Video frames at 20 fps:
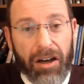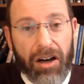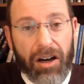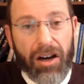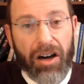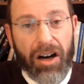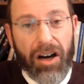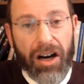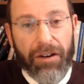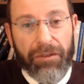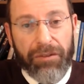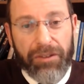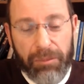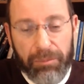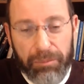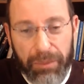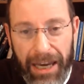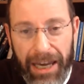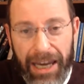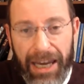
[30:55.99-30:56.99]
of the
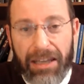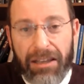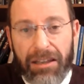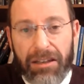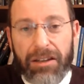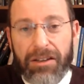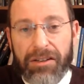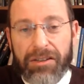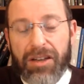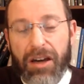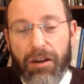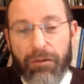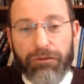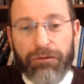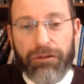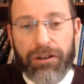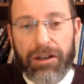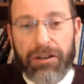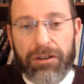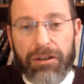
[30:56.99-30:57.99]
pain and the
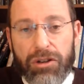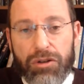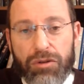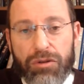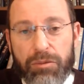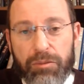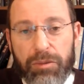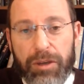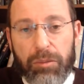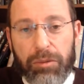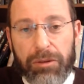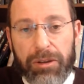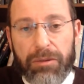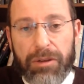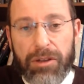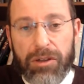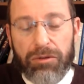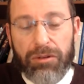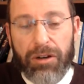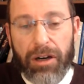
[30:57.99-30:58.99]
suffering of the Jewish people in
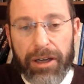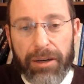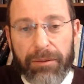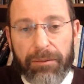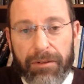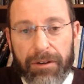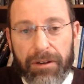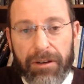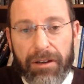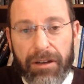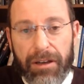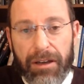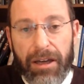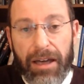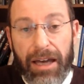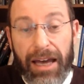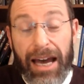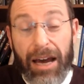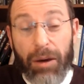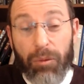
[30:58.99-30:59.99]
Mitzrayim.
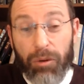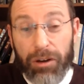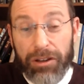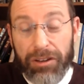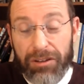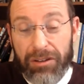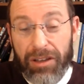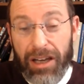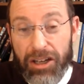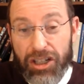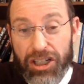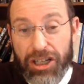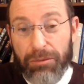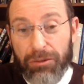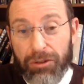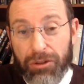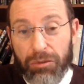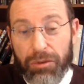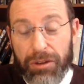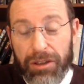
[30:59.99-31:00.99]
And what did Hashem
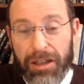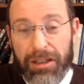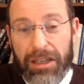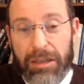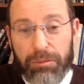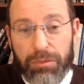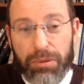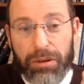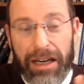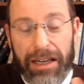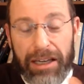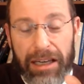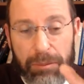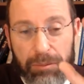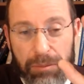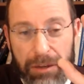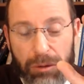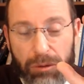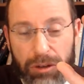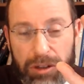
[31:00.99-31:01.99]
do with it?
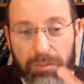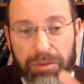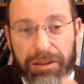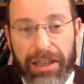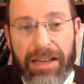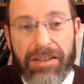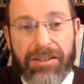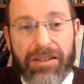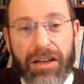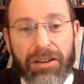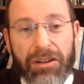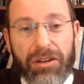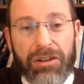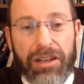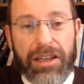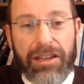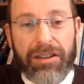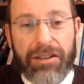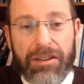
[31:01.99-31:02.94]
It was placed underneath his